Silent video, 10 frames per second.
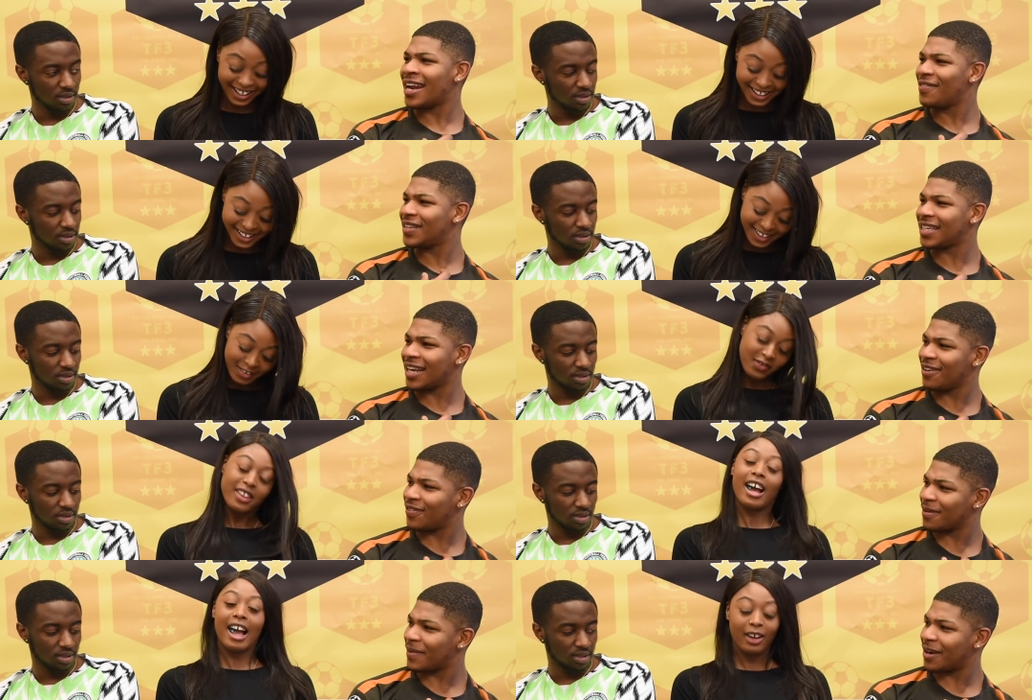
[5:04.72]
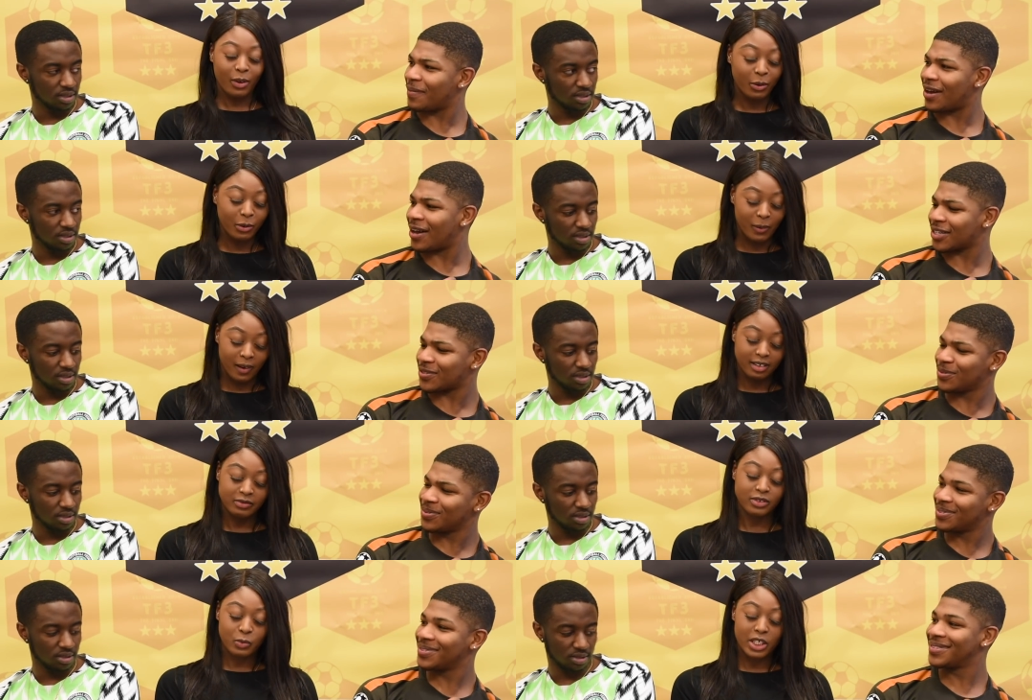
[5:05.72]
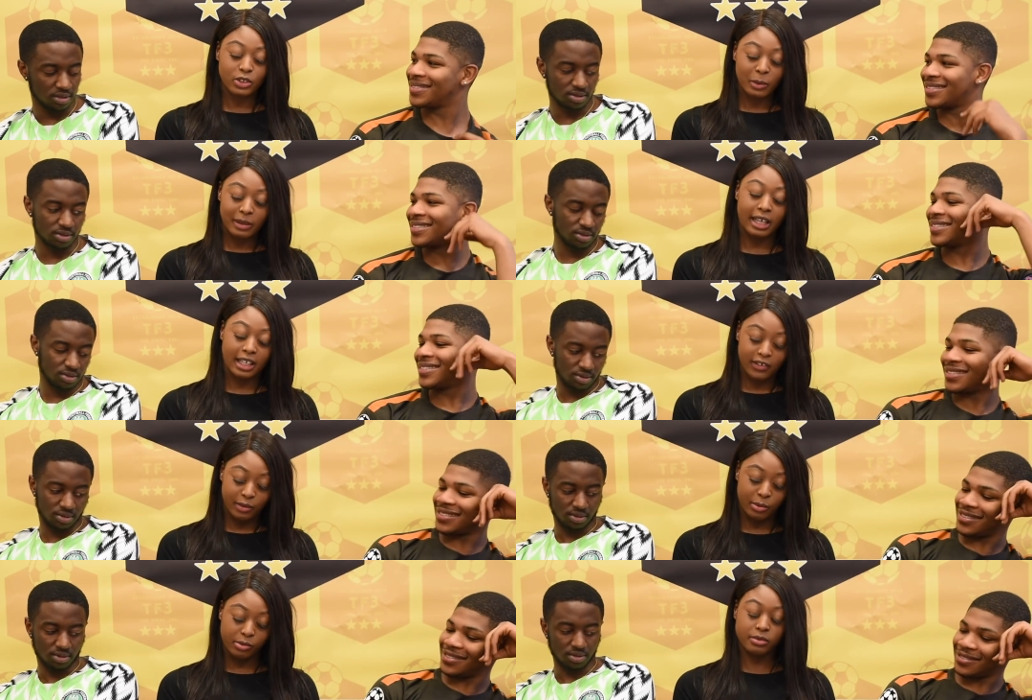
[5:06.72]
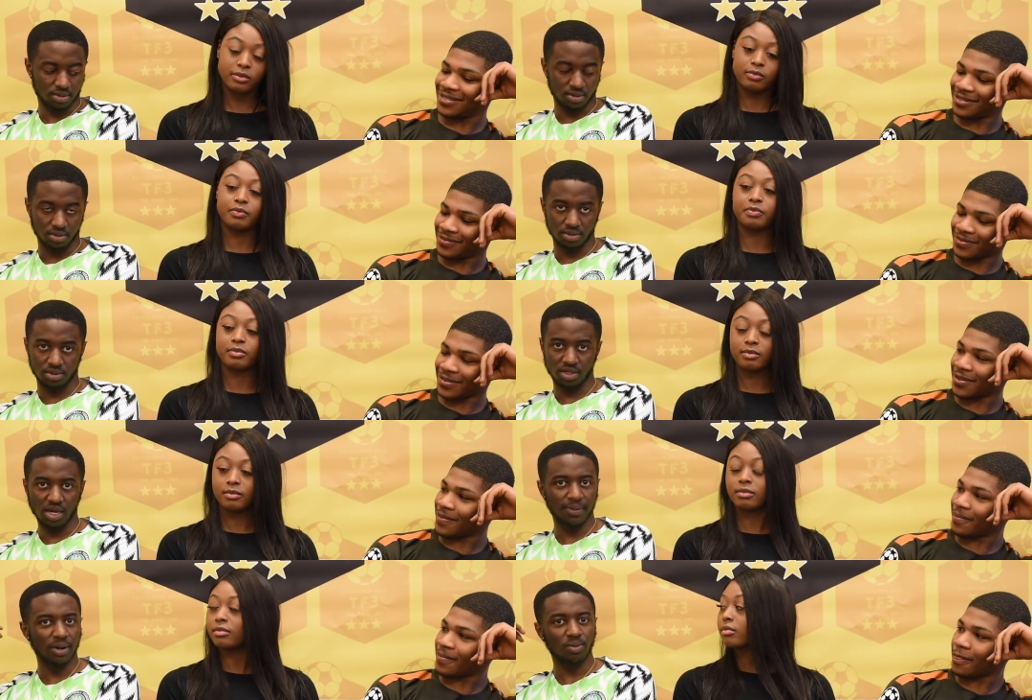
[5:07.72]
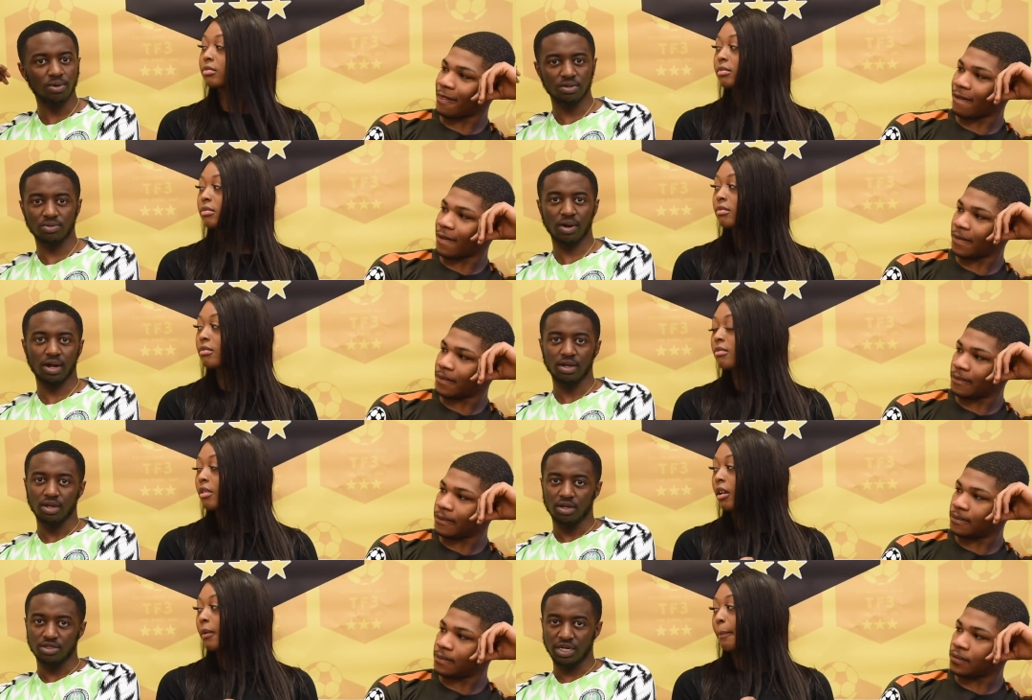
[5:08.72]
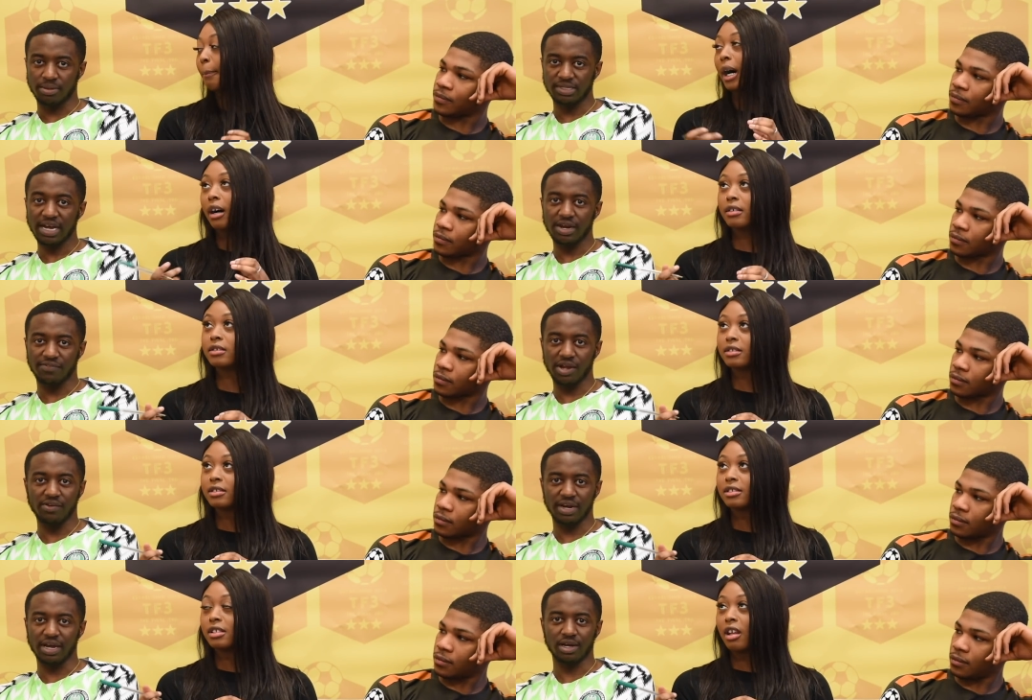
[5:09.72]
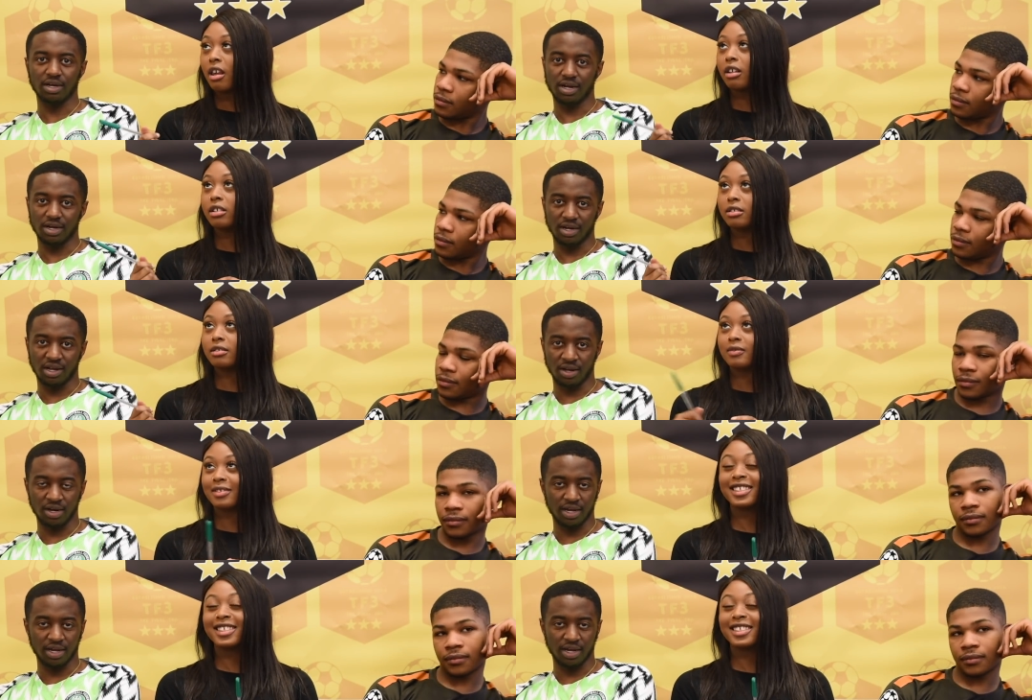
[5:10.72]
Speaker 1: I never said anything bad about Arsenal. We dominated Liverpool. Yeah, but Julian, I'm tired of hearing that kind